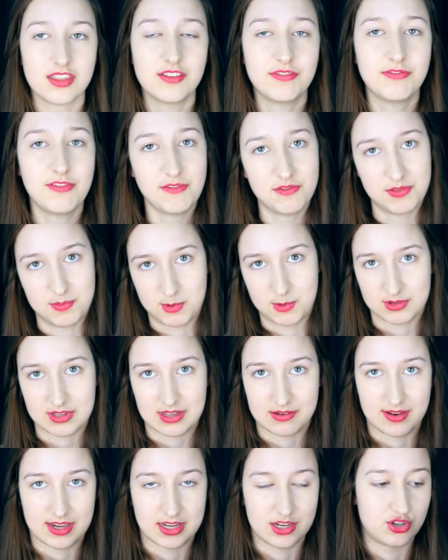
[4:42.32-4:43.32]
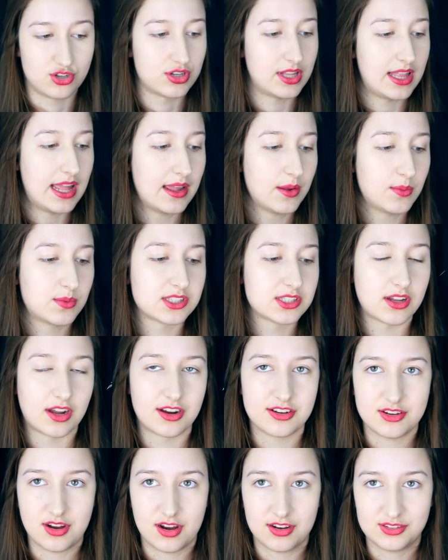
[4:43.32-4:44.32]
The 5th book I read in July was
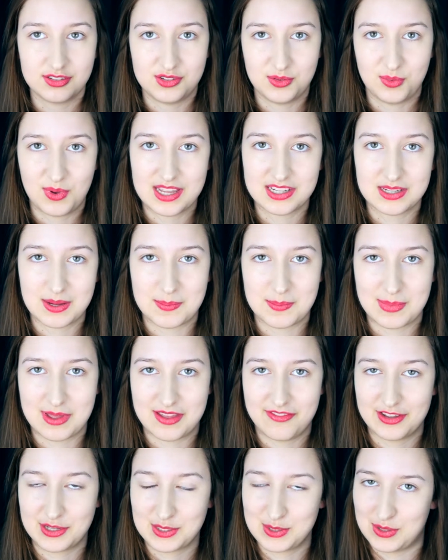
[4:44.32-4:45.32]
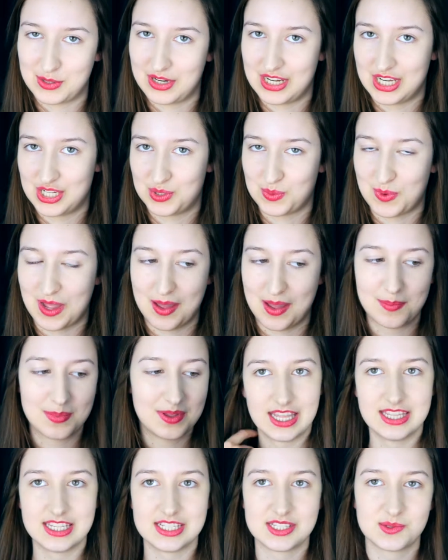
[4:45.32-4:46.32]
Our Dark Duet by Victoria Schwab,
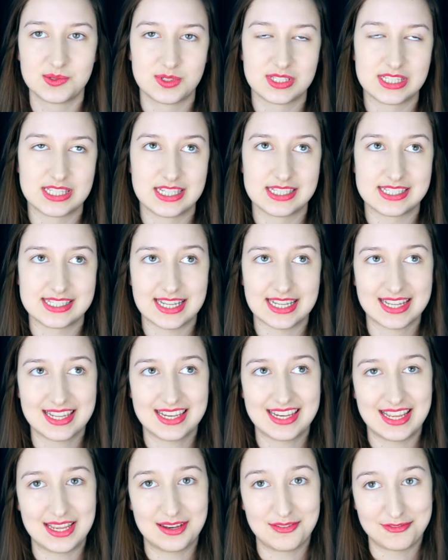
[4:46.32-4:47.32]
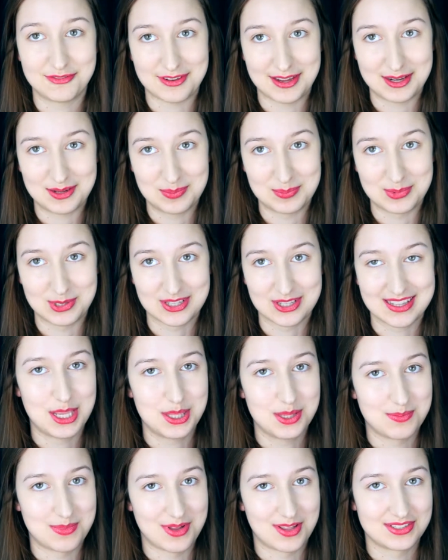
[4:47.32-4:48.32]
and this was the 2nd and final book
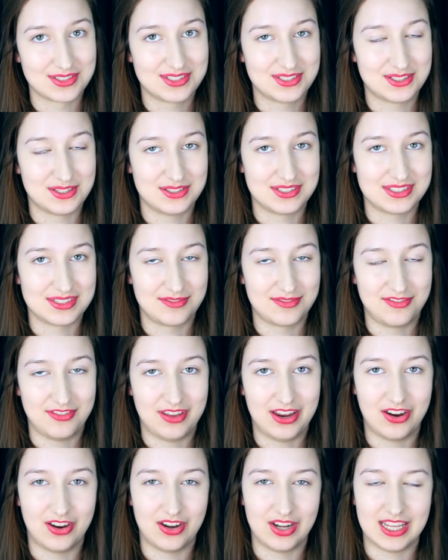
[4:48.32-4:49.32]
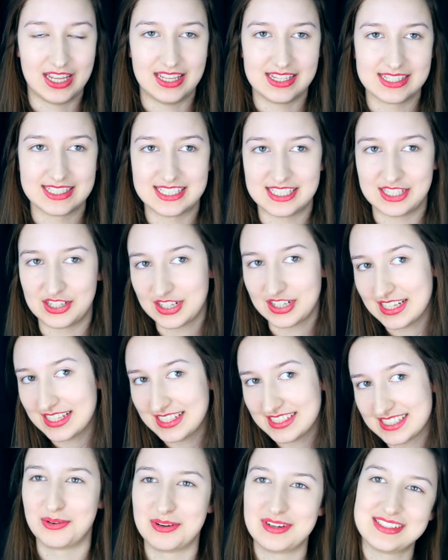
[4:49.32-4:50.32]
in the Monsters of Verity
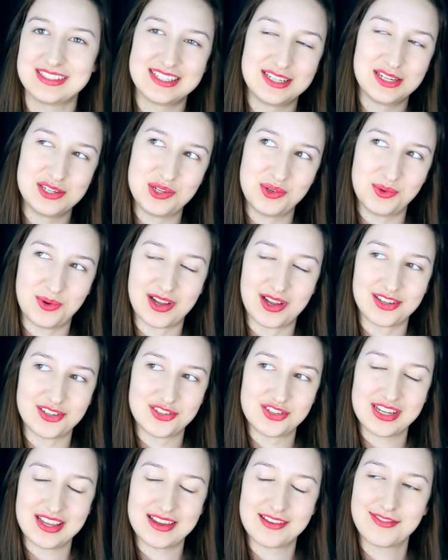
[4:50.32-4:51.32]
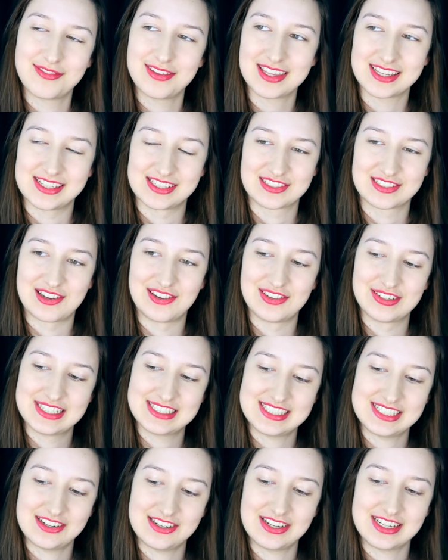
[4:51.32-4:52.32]
series. Or is it a duology? I feel like it's called a
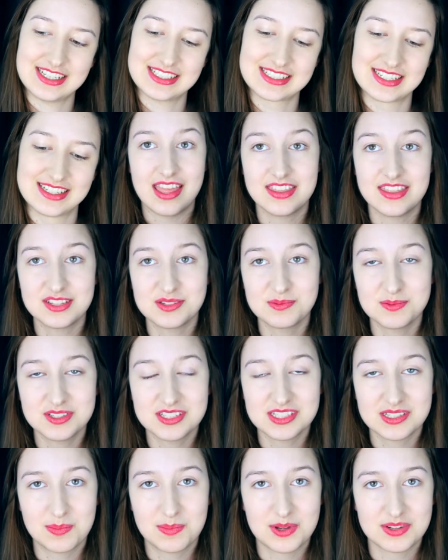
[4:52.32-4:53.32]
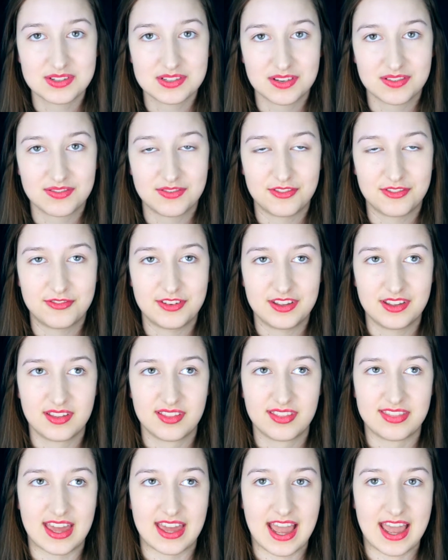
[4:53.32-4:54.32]
series. And this was supposed to
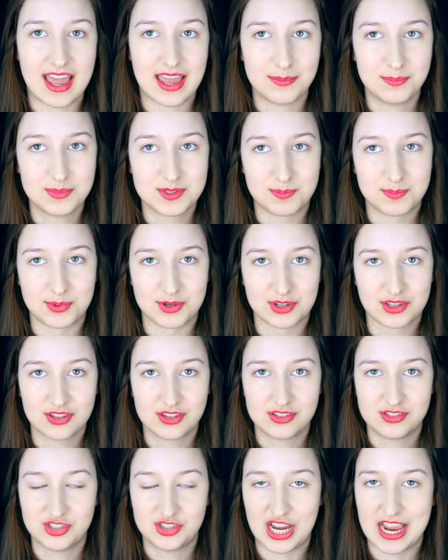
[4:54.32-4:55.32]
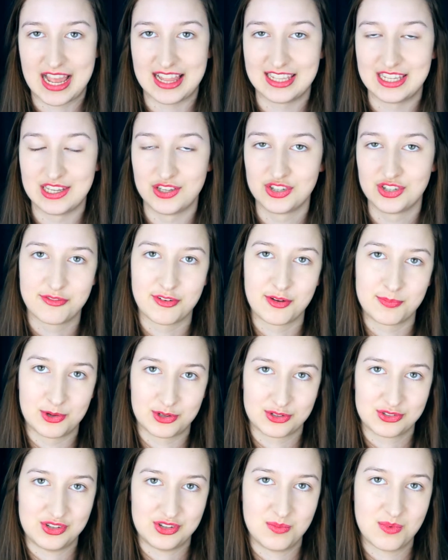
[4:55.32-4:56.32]
fulfill the hyped book challenge for
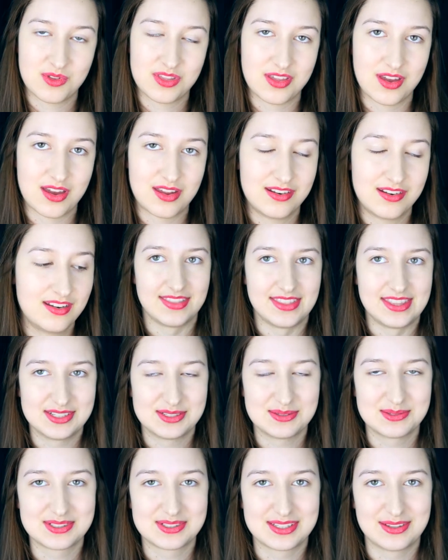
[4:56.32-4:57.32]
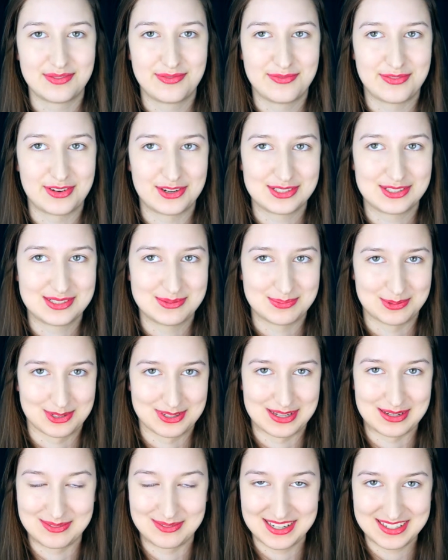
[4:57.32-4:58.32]
Booktubeathon. This was the first book
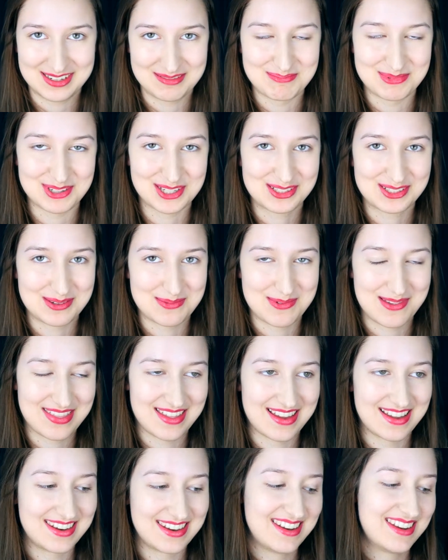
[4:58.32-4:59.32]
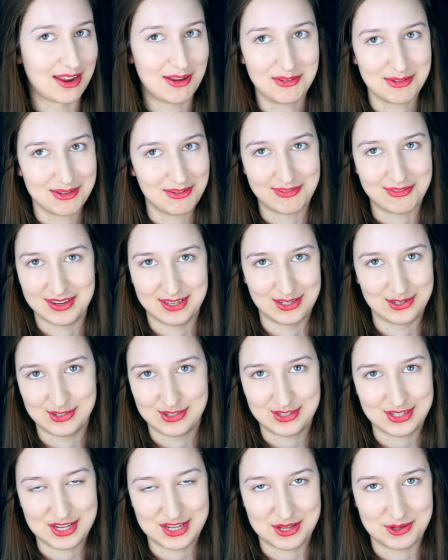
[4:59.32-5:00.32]
I read in Booktubeathon. I only
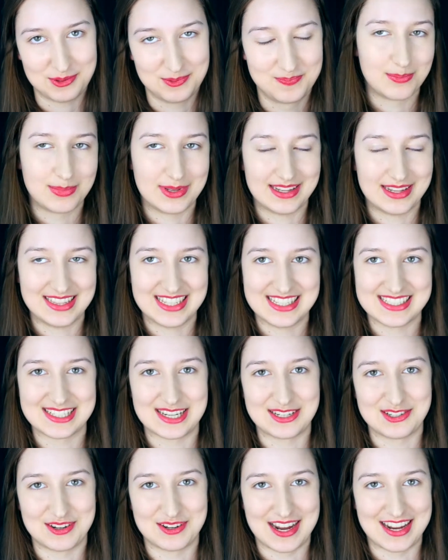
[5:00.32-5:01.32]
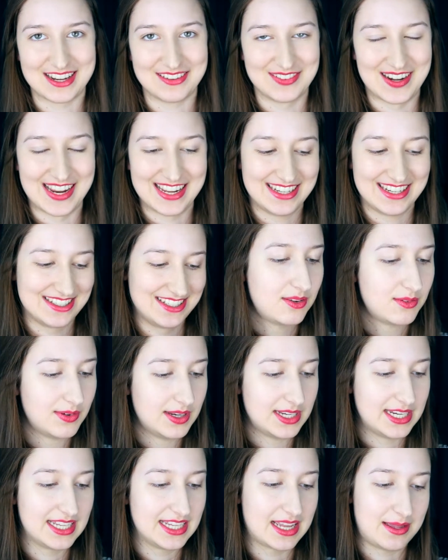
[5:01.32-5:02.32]
finished 2, but at least I tried, right?
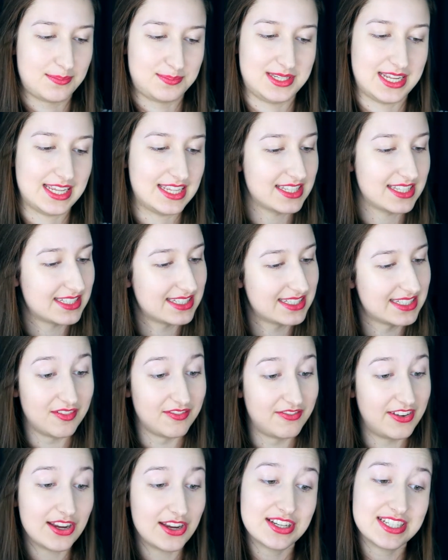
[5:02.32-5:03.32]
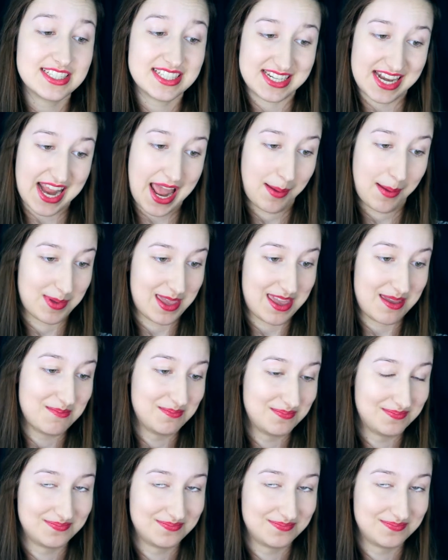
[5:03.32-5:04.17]
Reading updates. Very stabby.